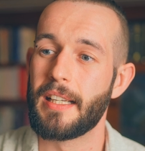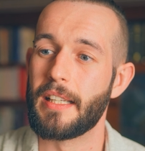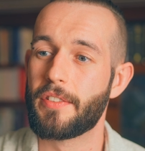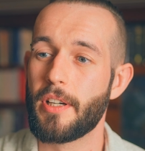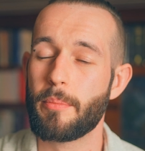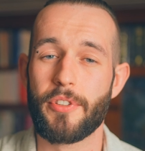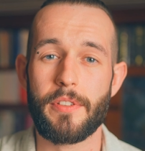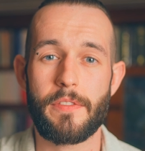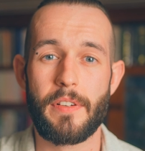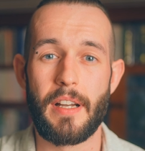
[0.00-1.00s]
In terms
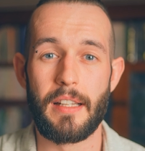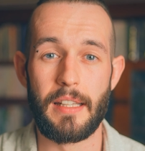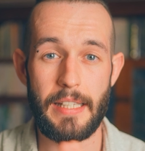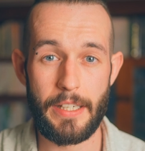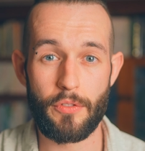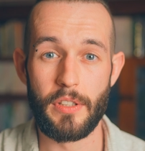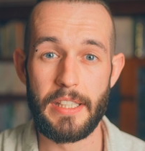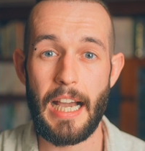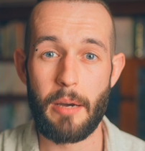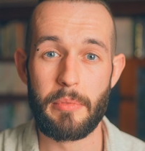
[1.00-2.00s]
of
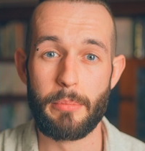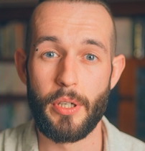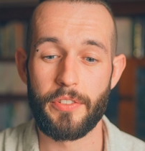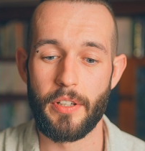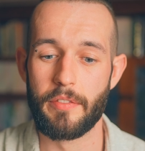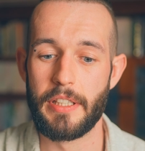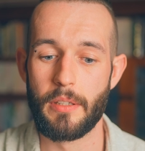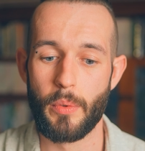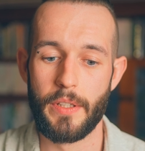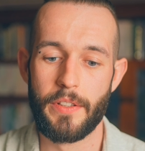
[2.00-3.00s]
literally how many books I read
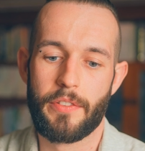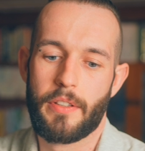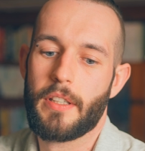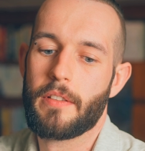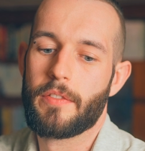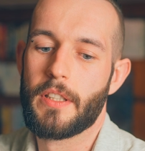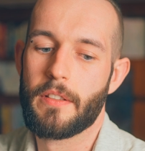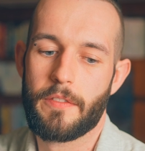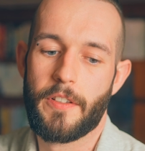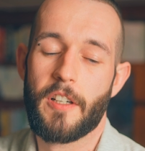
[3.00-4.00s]
at once, I've
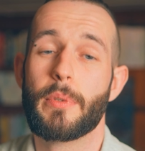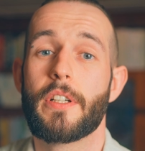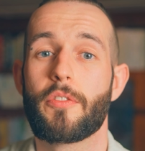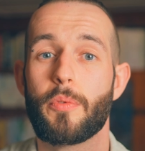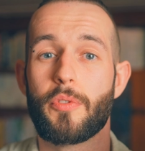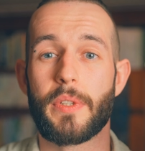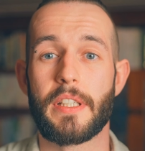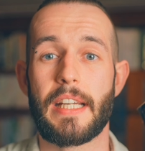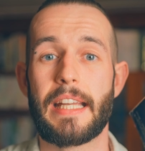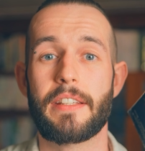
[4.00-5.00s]
got five books which we're
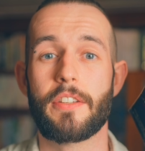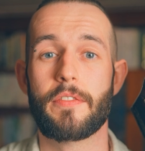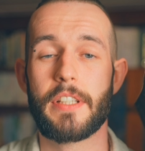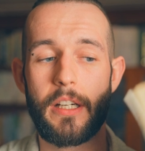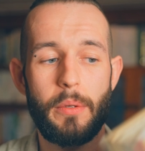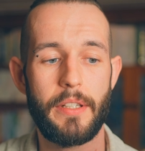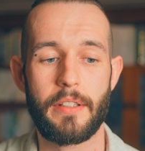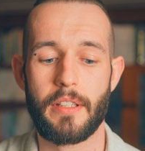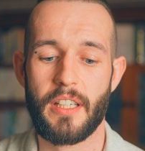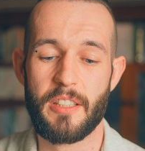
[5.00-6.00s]
going to end this video
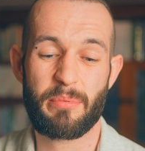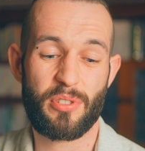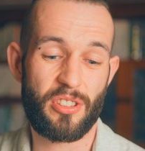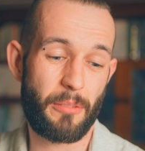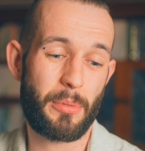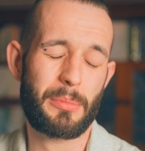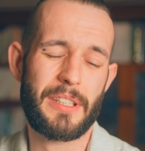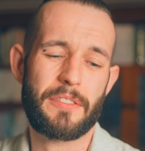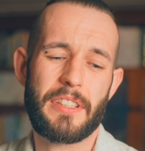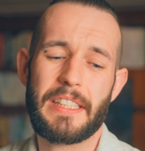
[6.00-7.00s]
on. I
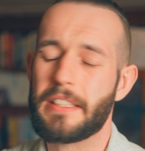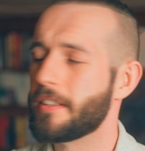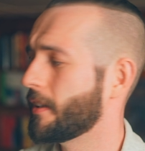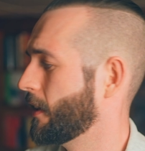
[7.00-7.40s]
probably read,